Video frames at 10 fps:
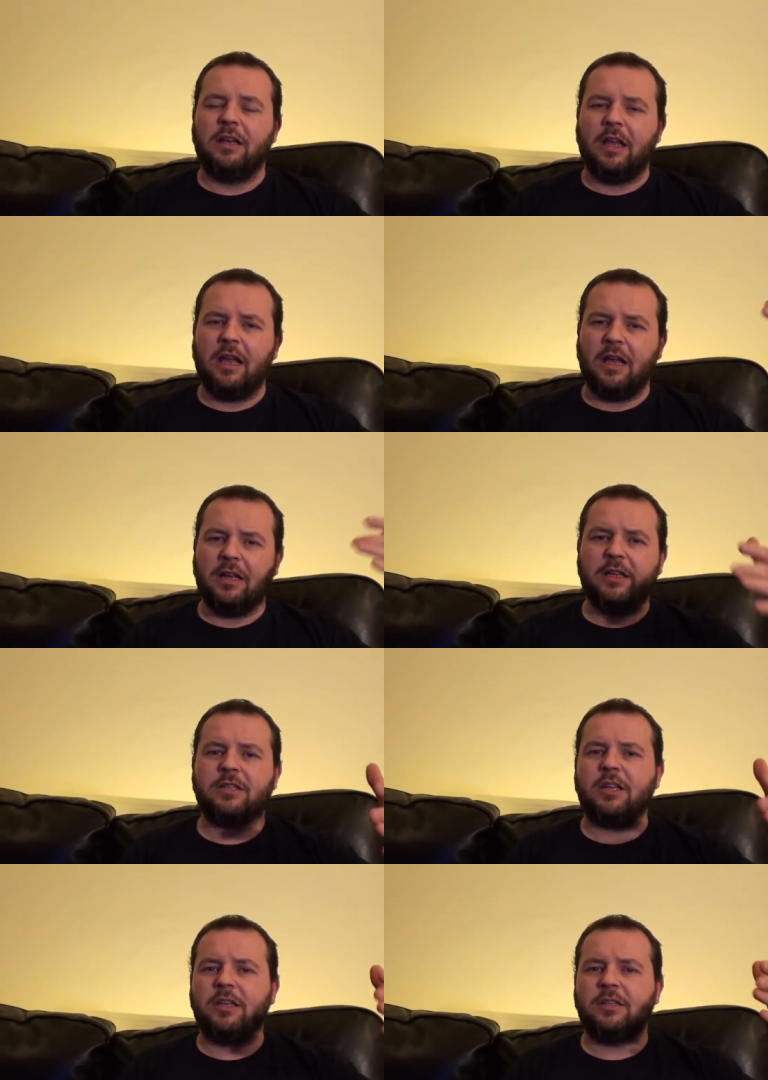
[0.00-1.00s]
Uh,
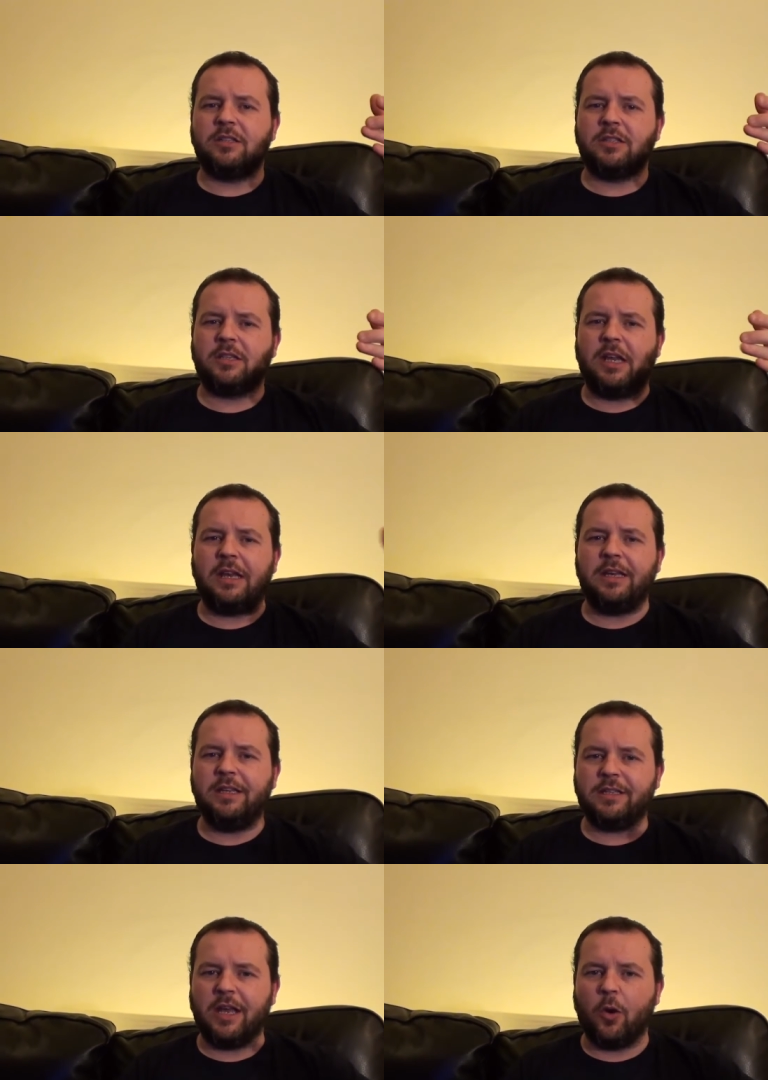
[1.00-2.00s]
Lister's
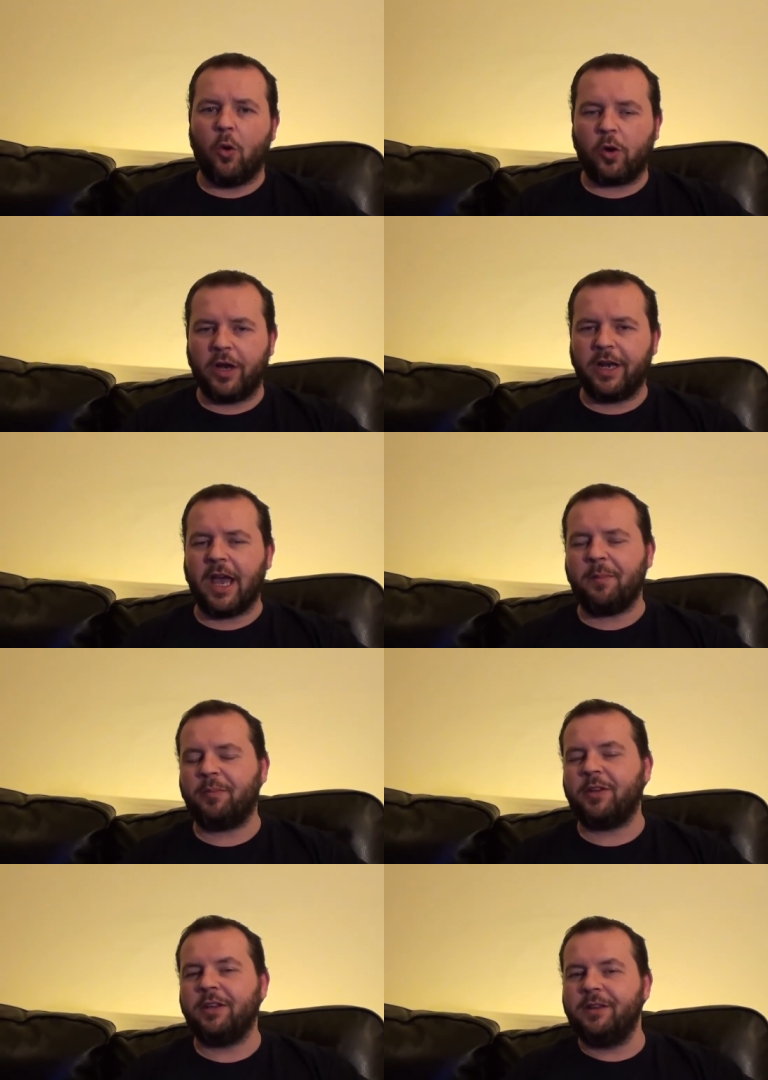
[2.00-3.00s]
kidneys get organ
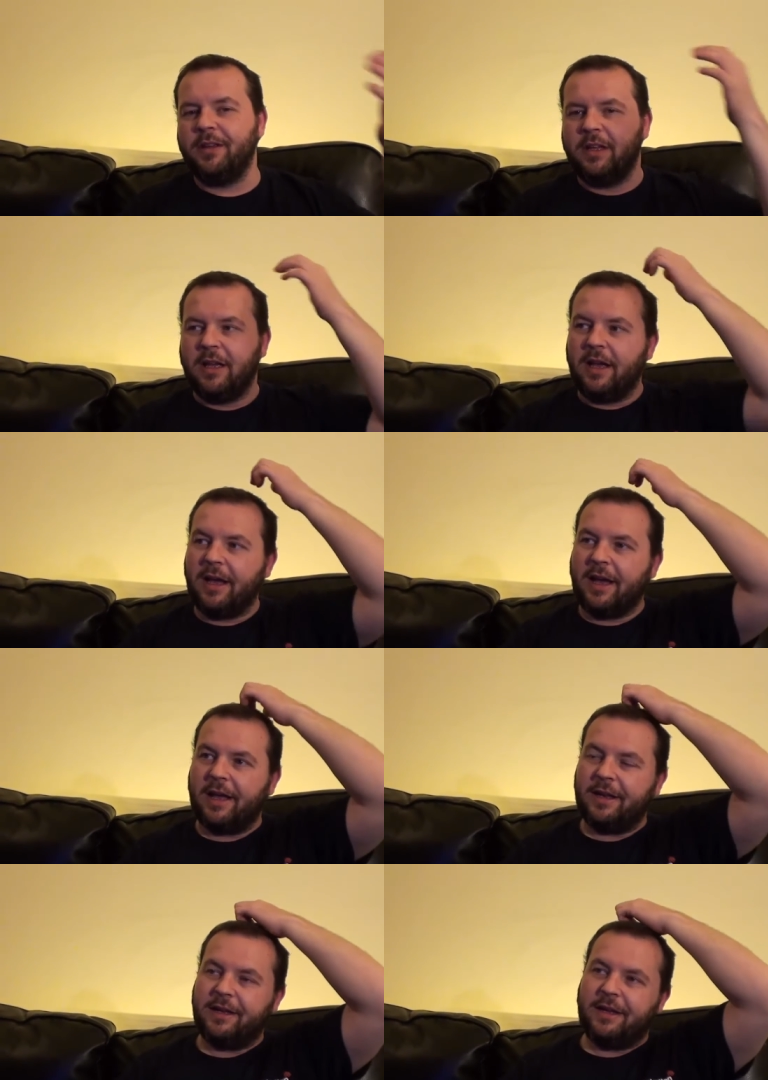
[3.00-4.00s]
napped,
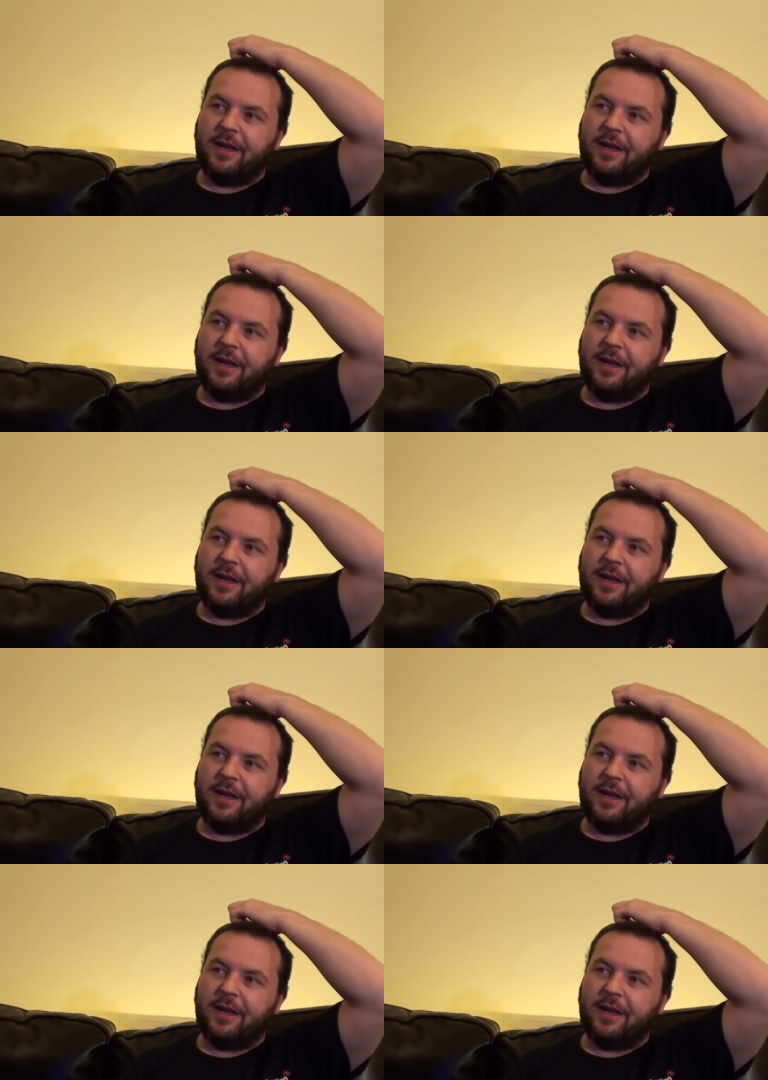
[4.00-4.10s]
and